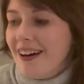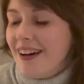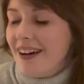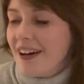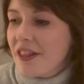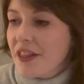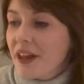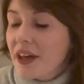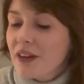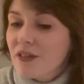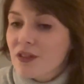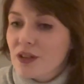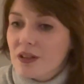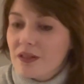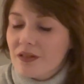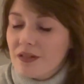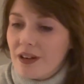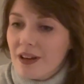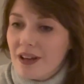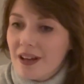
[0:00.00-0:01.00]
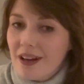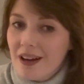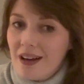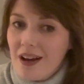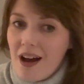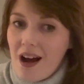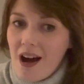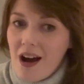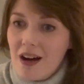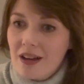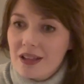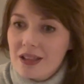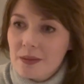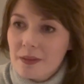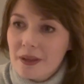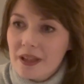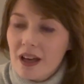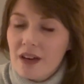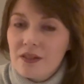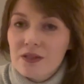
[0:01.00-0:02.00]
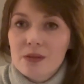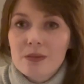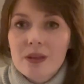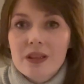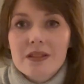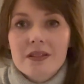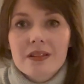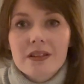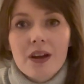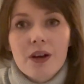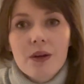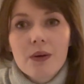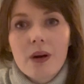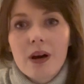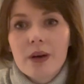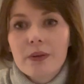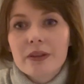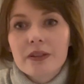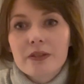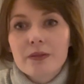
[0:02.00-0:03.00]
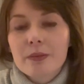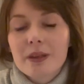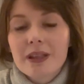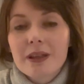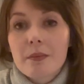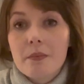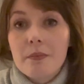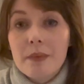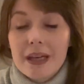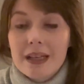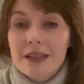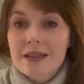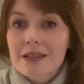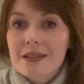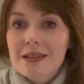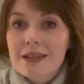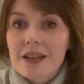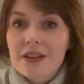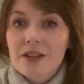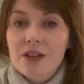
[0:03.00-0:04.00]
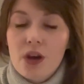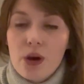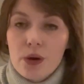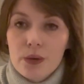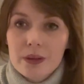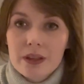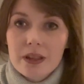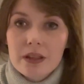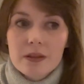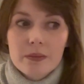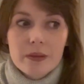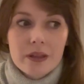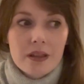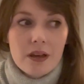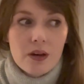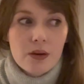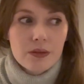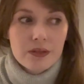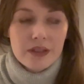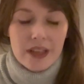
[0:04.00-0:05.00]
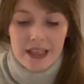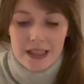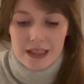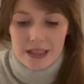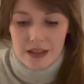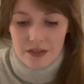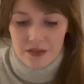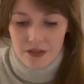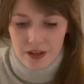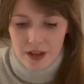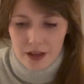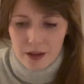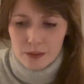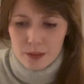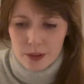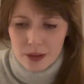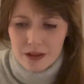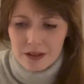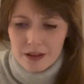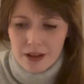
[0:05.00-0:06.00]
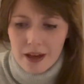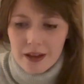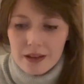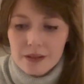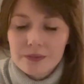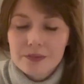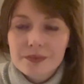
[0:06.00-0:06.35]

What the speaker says: I think if you'd have asked me that a few months ago, I would have been in bits and said no, and it would have been a whole negative thing, but yeah.